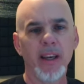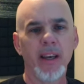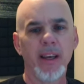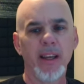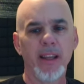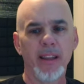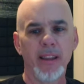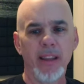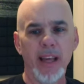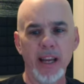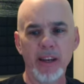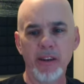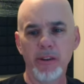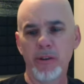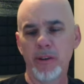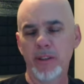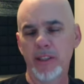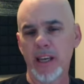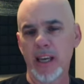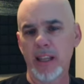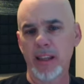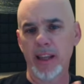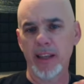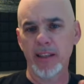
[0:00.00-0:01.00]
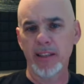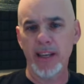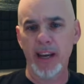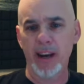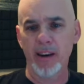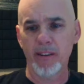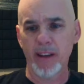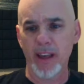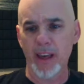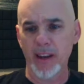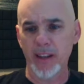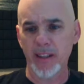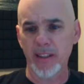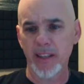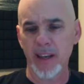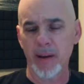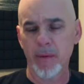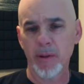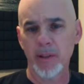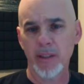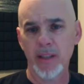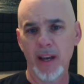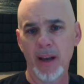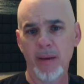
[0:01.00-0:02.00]
that dude knows how to let his hair down and say
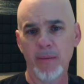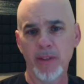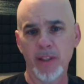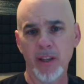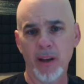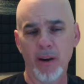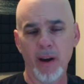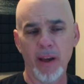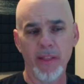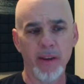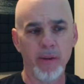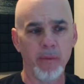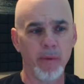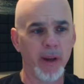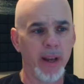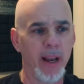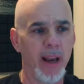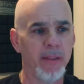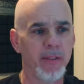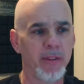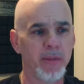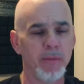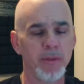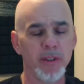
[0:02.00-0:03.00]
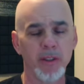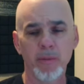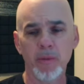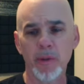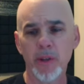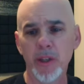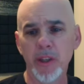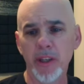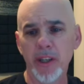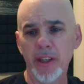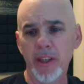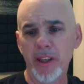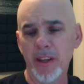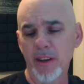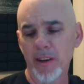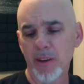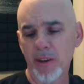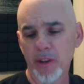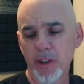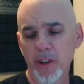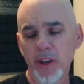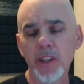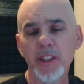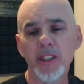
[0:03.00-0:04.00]
what's up. So I think we have some good
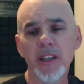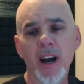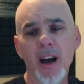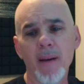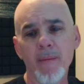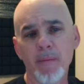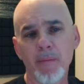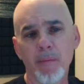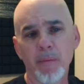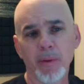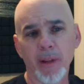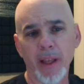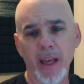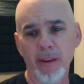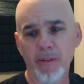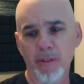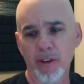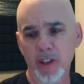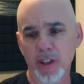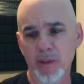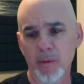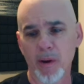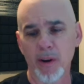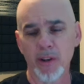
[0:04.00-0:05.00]
good time planned for us tomorrow.